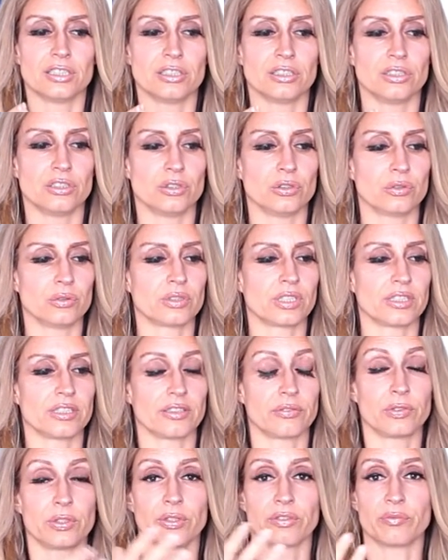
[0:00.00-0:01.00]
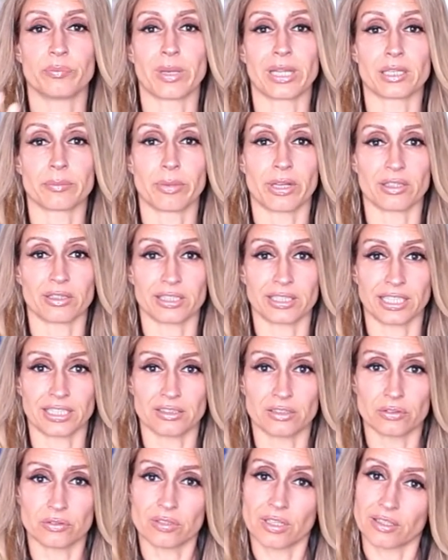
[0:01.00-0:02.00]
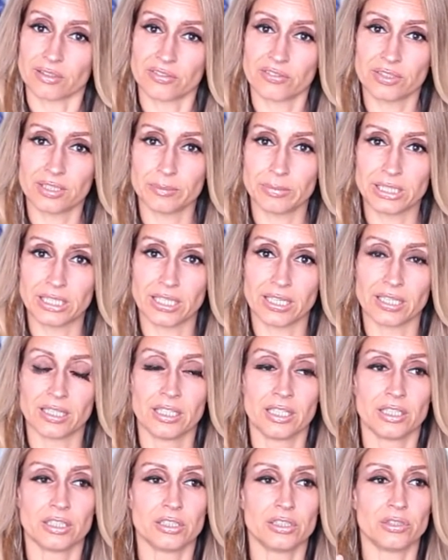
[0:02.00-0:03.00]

if you have metabolic endotoxemia,